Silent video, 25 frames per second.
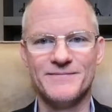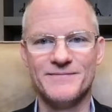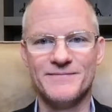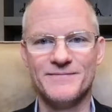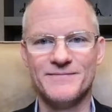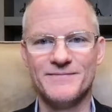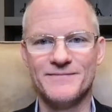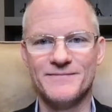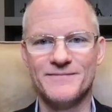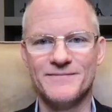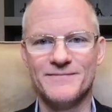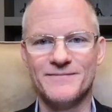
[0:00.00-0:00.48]

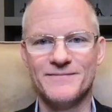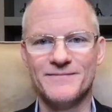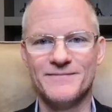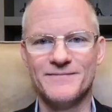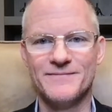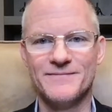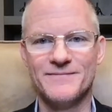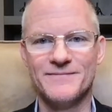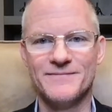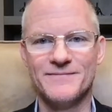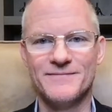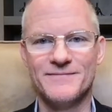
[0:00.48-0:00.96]
crypto
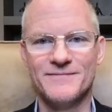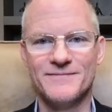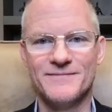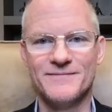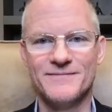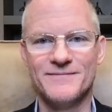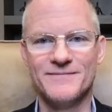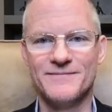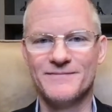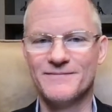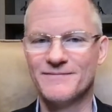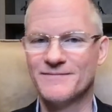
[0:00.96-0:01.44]
native.
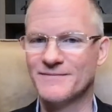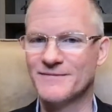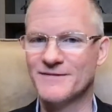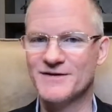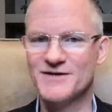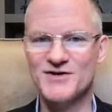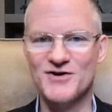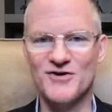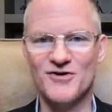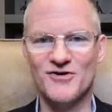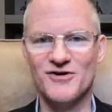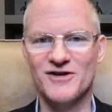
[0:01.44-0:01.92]

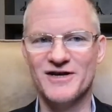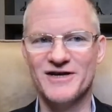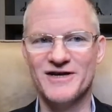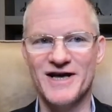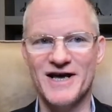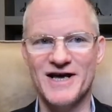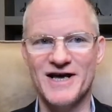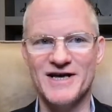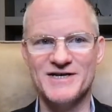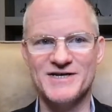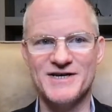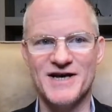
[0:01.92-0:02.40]
Uh,
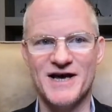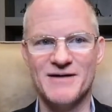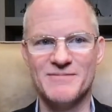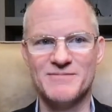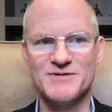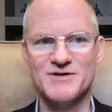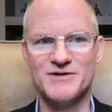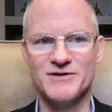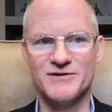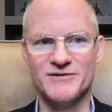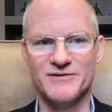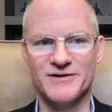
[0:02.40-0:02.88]
early days,
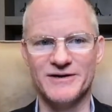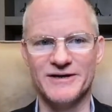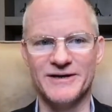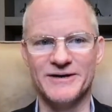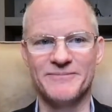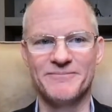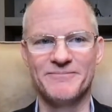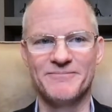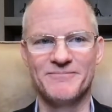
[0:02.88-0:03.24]
absolutely. Right